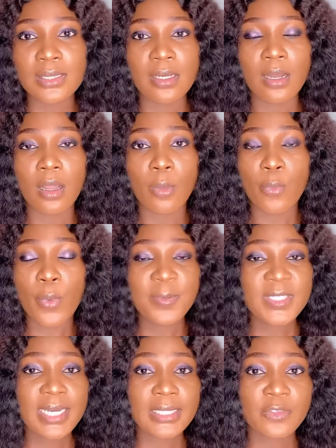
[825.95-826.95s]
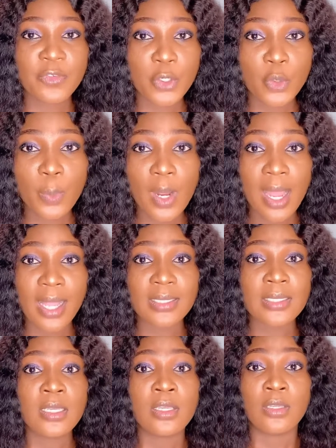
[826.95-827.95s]
website developers
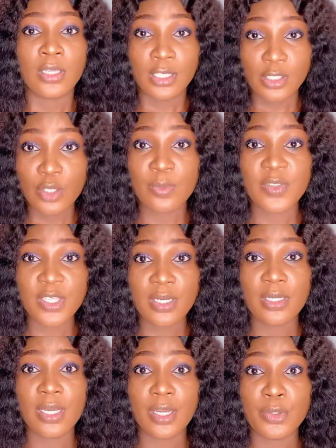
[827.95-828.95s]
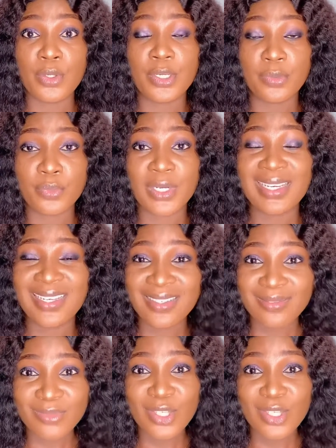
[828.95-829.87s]
is something that you can really,